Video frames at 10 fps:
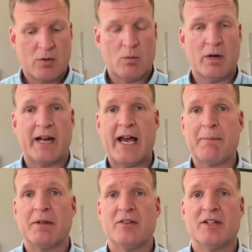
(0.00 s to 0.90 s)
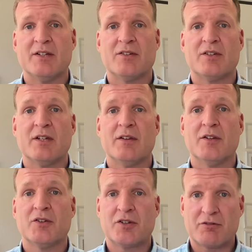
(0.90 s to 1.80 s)
What happens is the
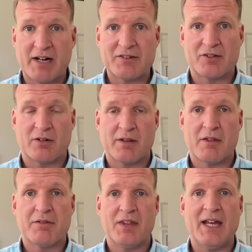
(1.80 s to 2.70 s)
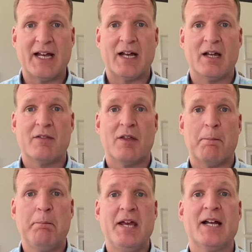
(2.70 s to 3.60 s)
stressor, the thing, the
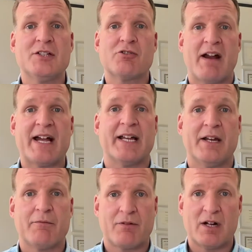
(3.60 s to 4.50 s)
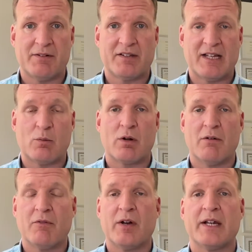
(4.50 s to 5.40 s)
big dragon in front of us that we're
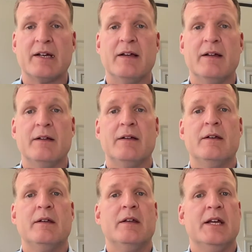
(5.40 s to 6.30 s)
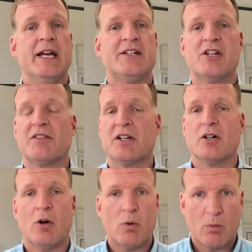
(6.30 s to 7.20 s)
avoiding, it doesn't
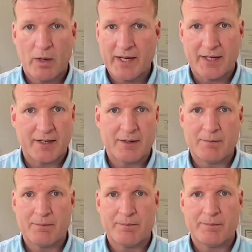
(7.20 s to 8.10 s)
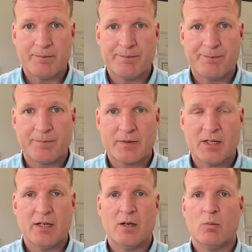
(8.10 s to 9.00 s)
go away.
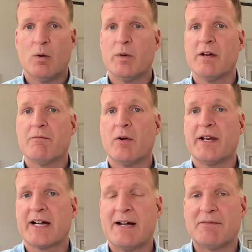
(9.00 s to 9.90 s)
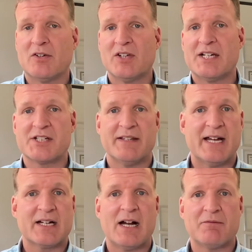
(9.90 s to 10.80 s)
When we avoid a conversation,
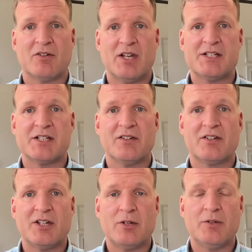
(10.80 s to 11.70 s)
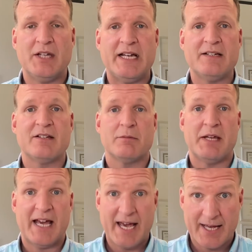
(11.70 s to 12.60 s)
that conversation still needs to
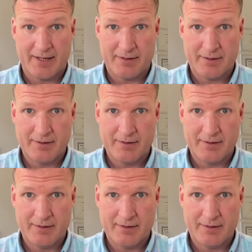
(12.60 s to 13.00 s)
be had.